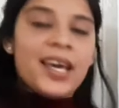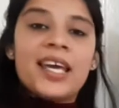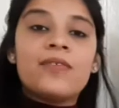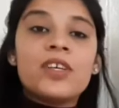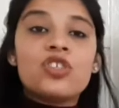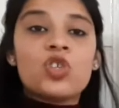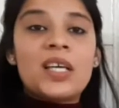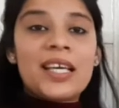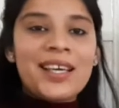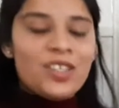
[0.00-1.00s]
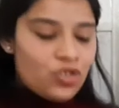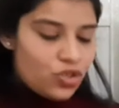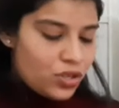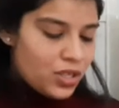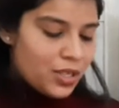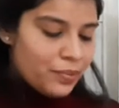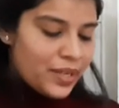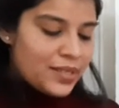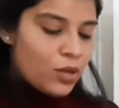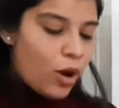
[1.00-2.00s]
in which each term
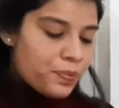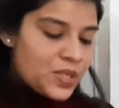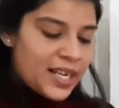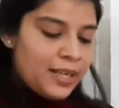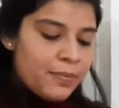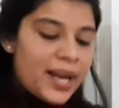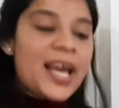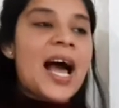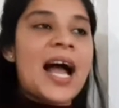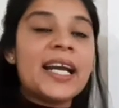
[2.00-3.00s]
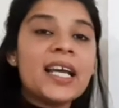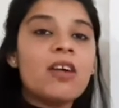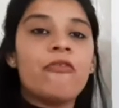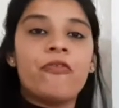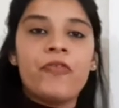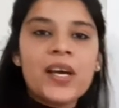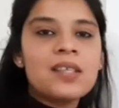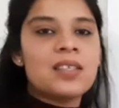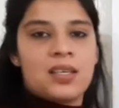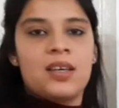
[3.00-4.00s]
is obtained by adding a
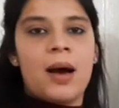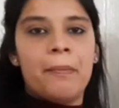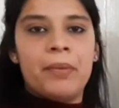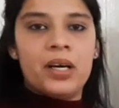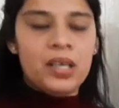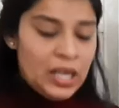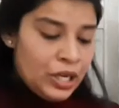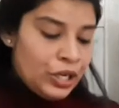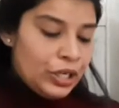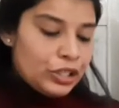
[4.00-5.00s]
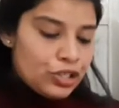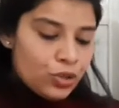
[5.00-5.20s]
fixed number to